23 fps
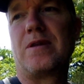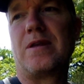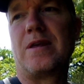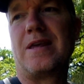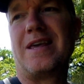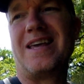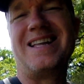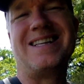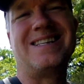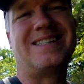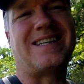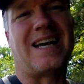
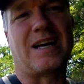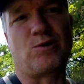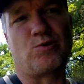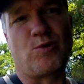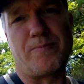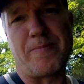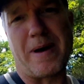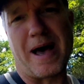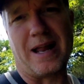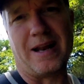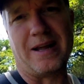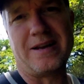insect
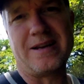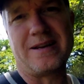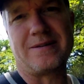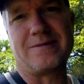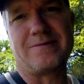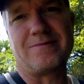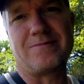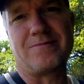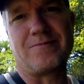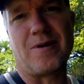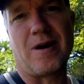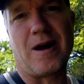repellent,
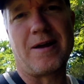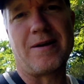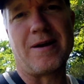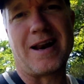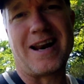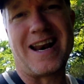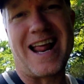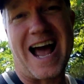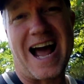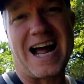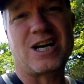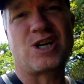right?
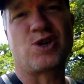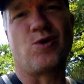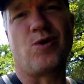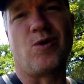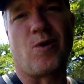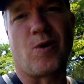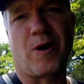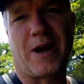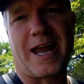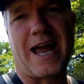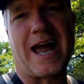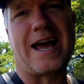Natural
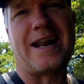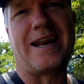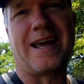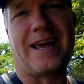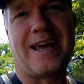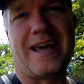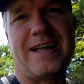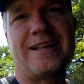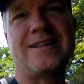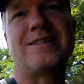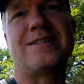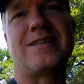
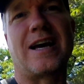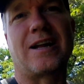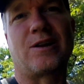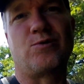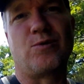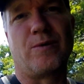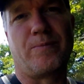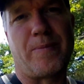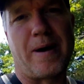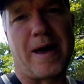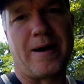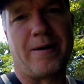organic insect
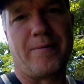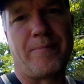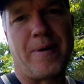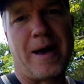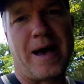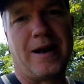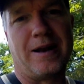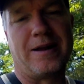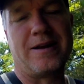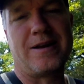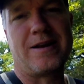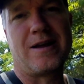
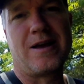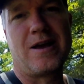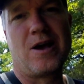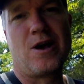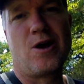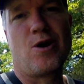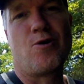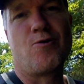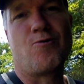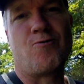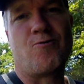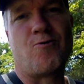repellent
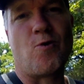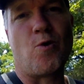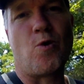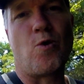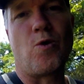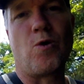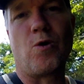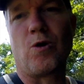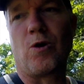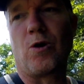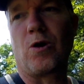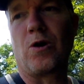
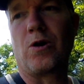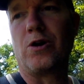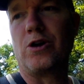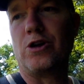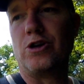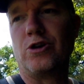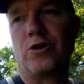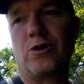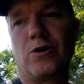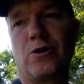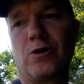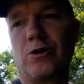for
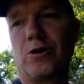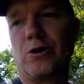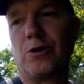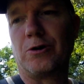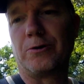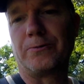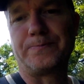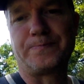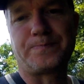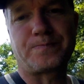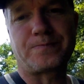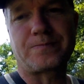
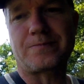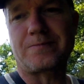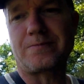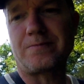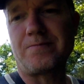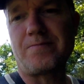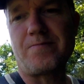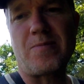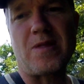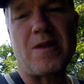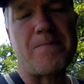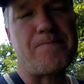your
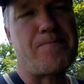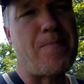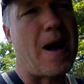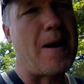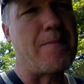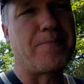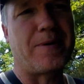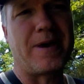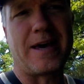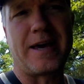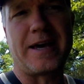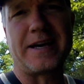
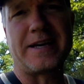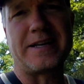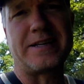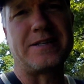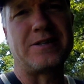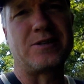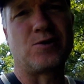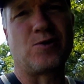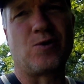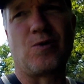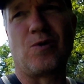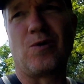
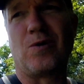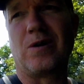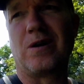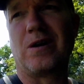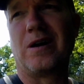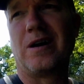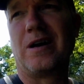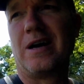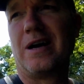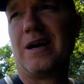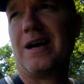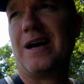pumpkins
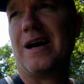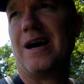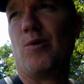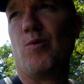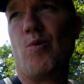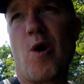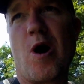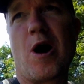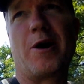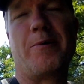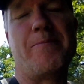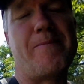or
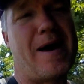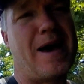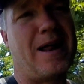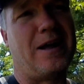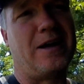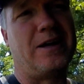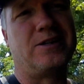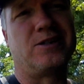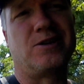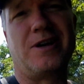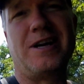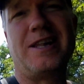
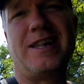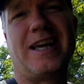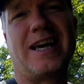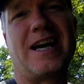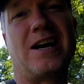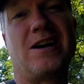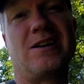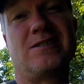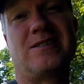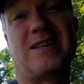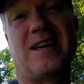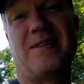watermelons or anything
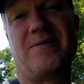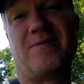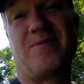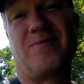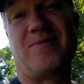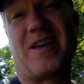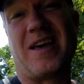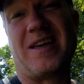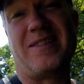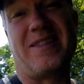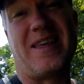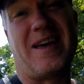else
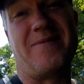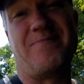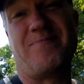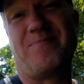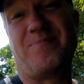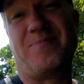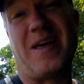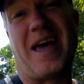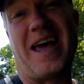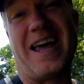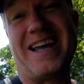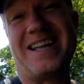
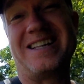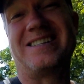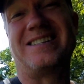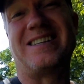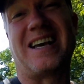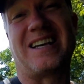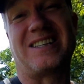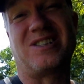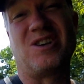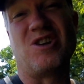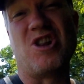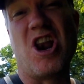that
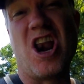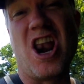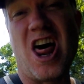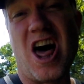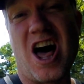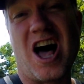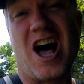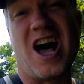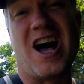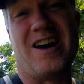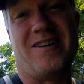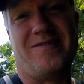insects
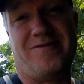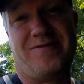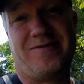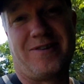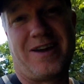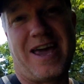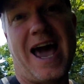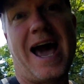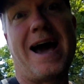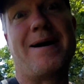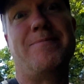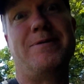love,
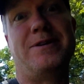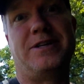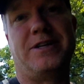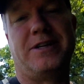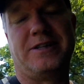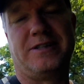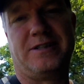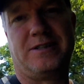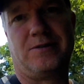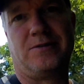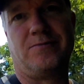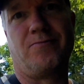
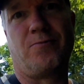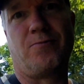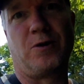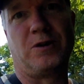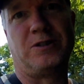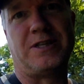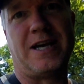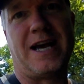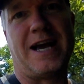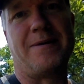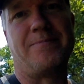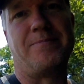cabbages, for
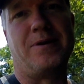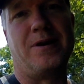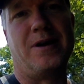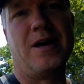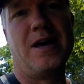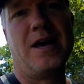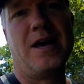example.